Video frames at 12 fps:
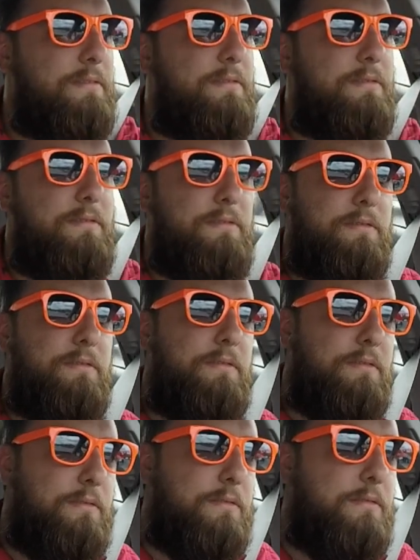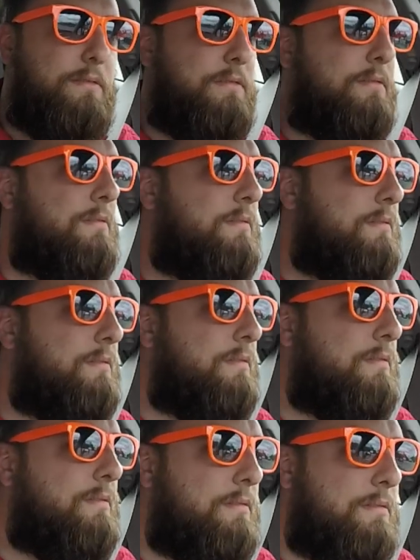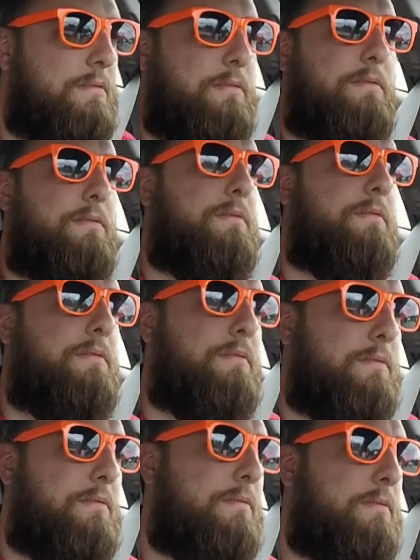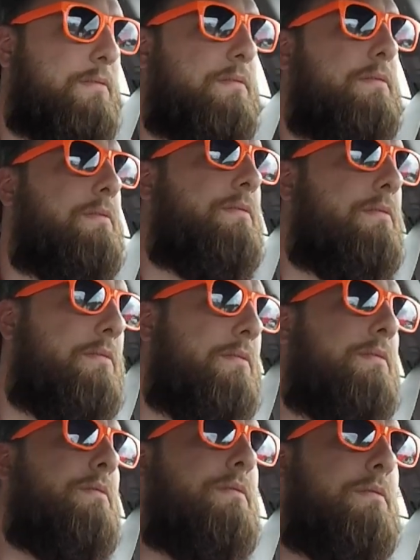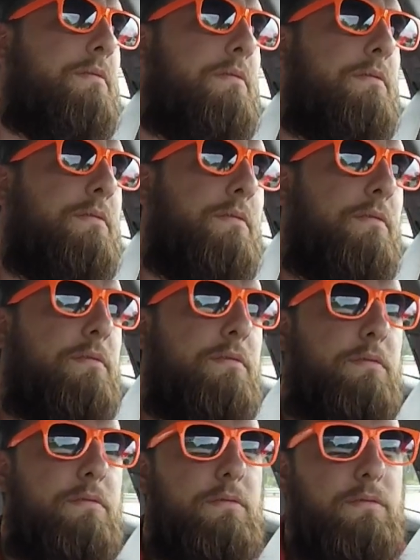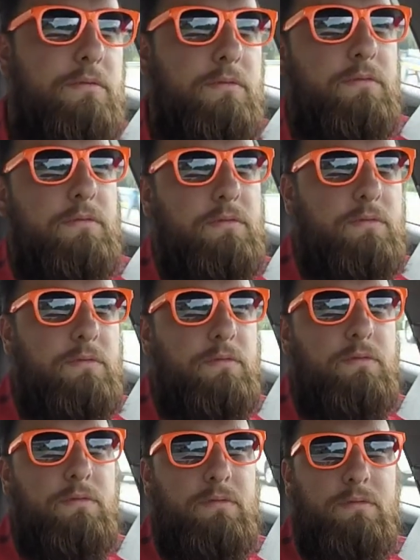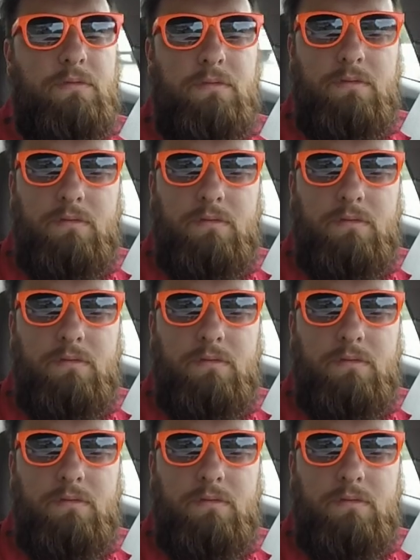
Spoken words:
[no speech]